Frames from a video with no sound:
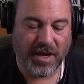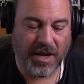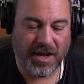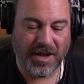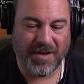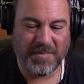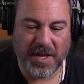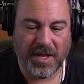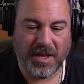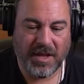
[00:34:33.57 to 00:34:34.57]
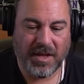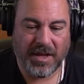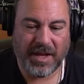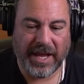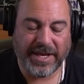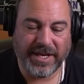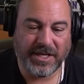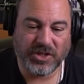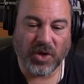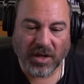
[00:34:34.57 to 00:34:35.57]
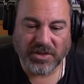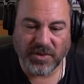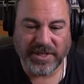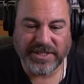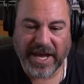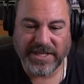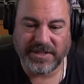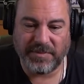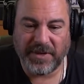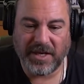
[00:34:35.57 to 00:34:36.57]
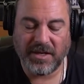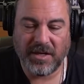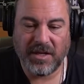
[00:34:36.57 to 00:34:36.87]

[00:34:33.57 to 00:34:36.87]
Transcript: And it is also a testament